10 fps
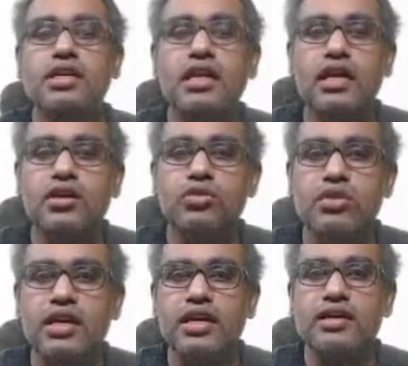There are
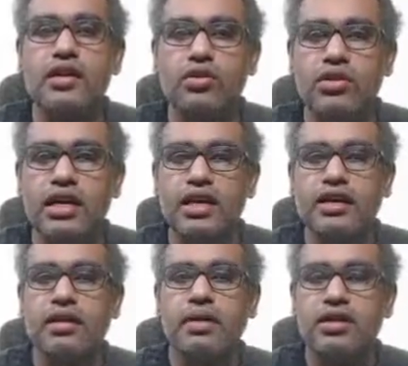two, lateral root and
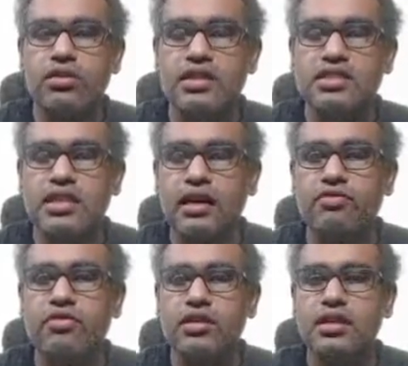lateral pectoral,
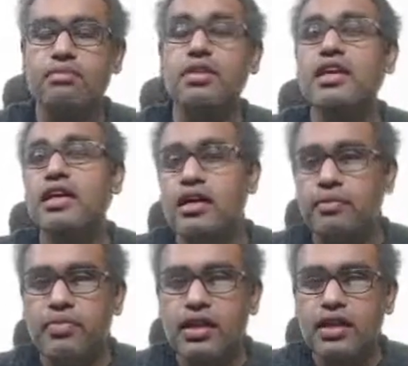same for the medial.
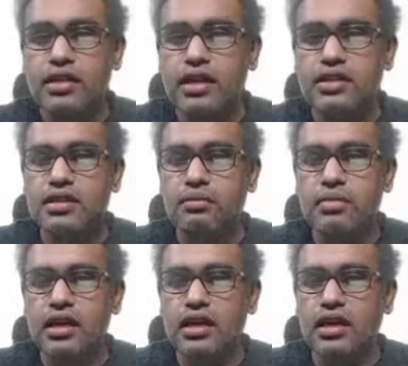That is the
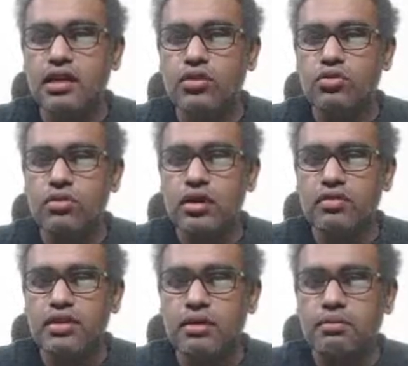medial root
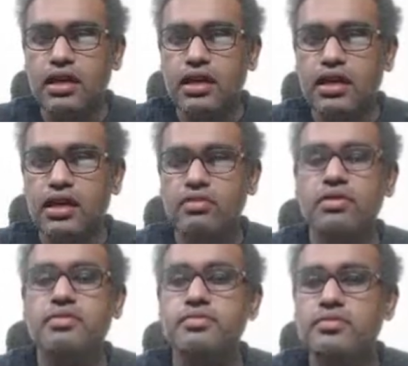of the median
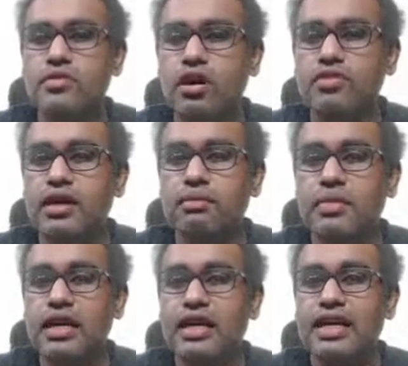nerve, of the
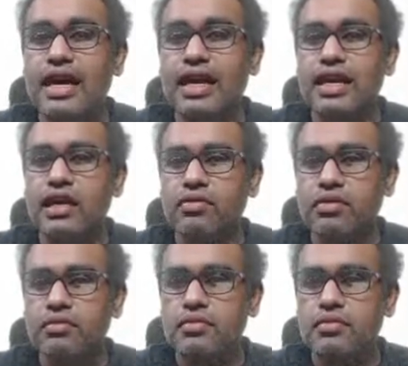median nerve.